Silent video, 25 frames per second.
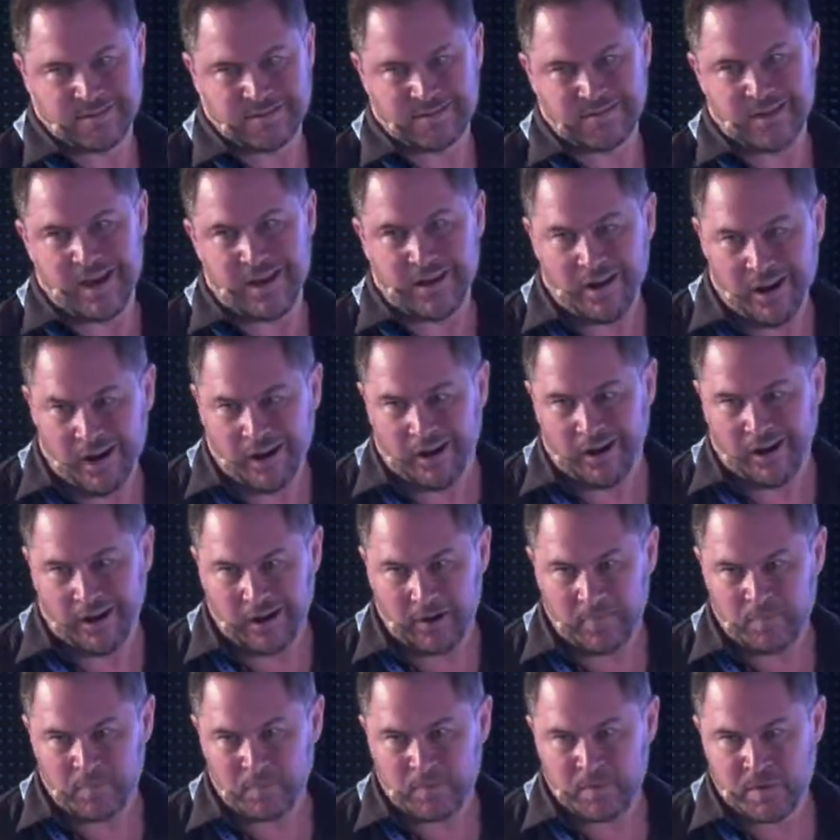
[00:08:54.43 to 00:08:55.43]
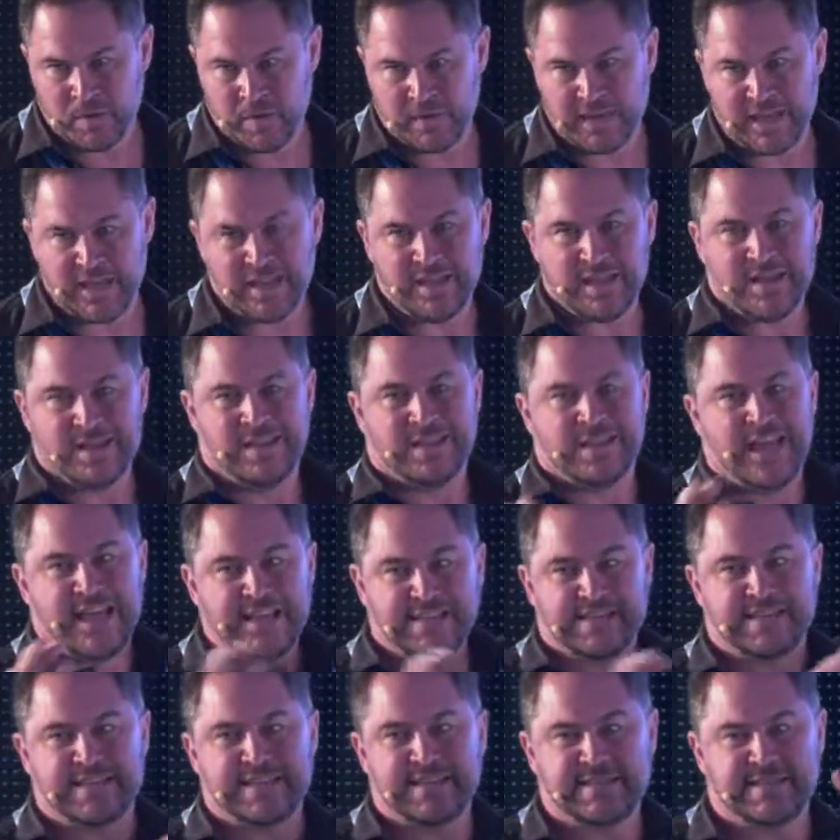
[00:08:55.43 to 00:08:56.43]
not are. Okay, the
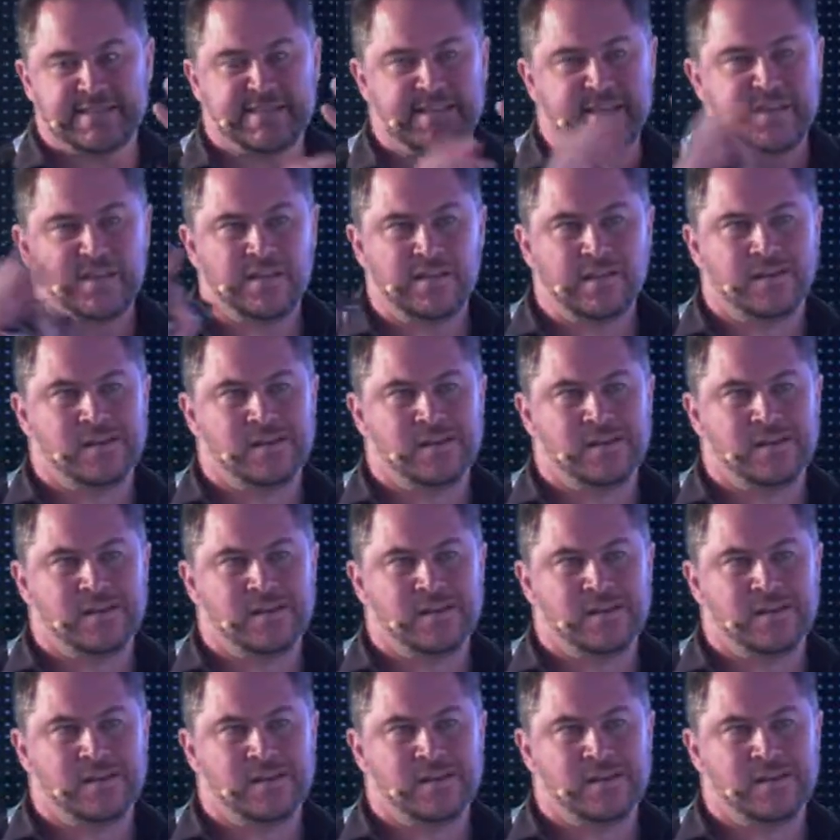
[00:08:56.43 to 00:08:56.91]
SEC